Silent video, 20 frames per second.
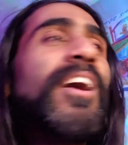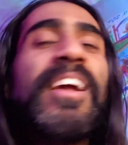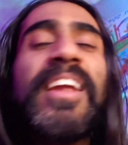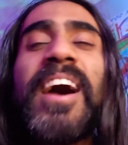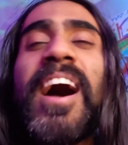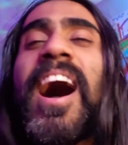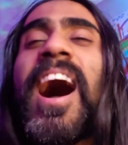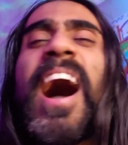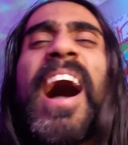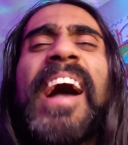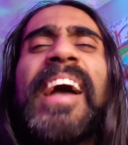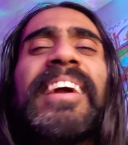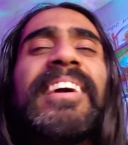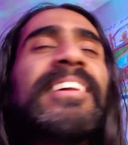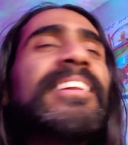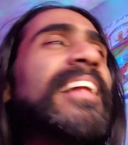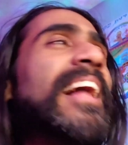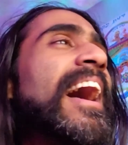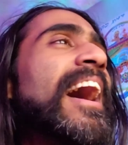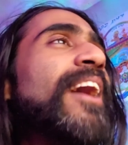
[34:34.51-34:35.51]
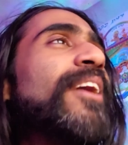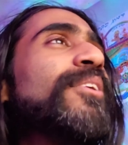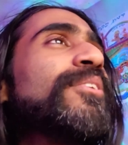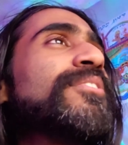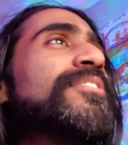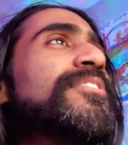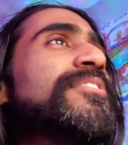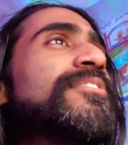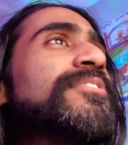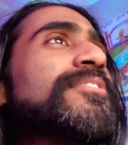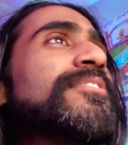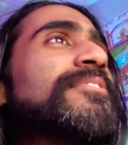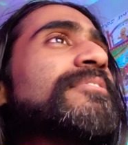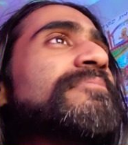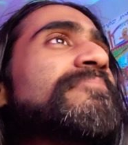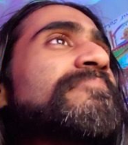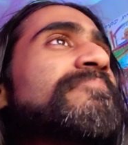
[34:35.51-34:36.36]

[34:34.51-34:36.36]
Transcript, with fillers: on high clouds